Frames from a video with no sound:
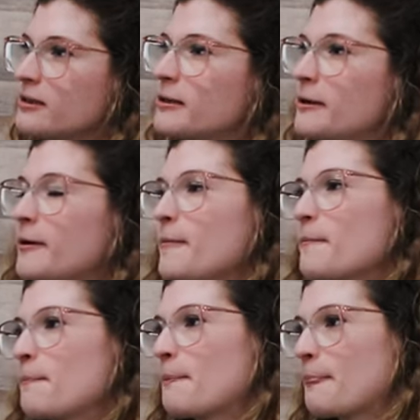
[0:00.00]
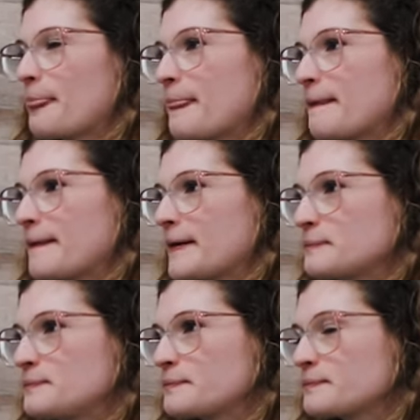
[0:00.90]

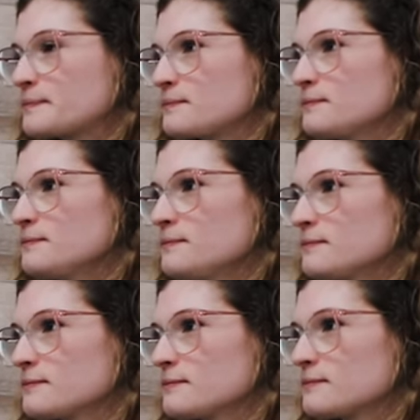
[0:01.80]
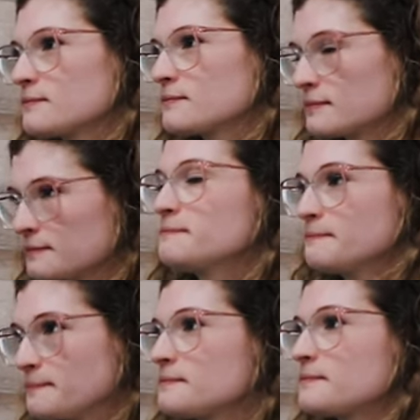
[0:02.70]

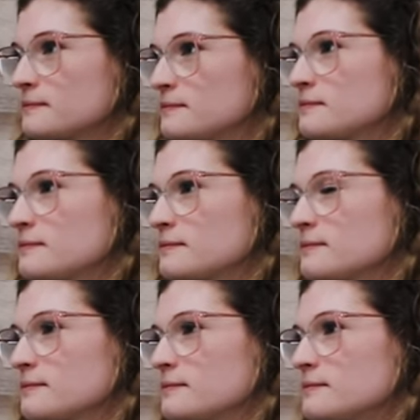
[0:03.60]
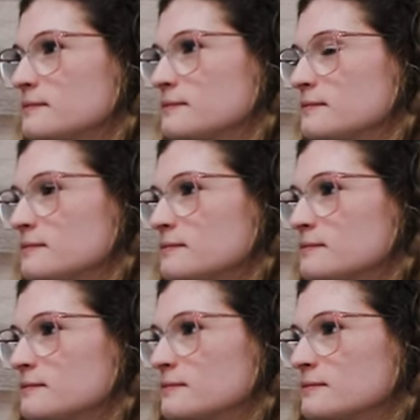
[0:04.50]

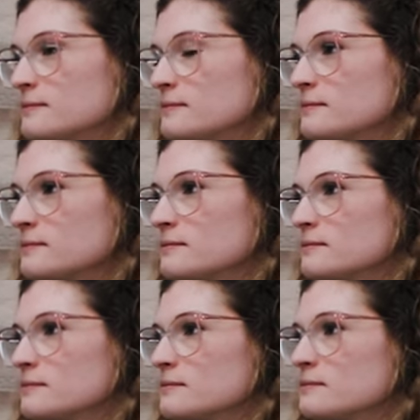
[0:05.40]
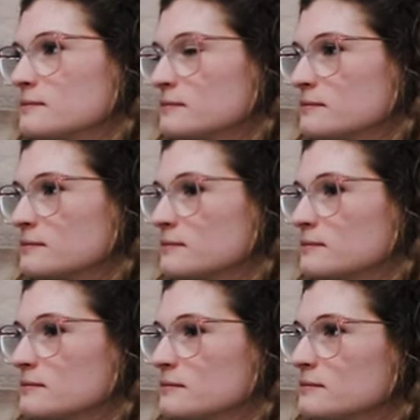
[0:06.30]

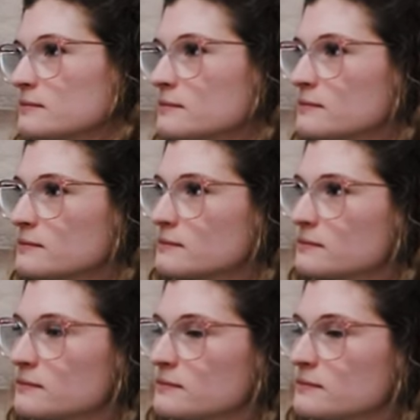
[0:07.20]
(not speaking)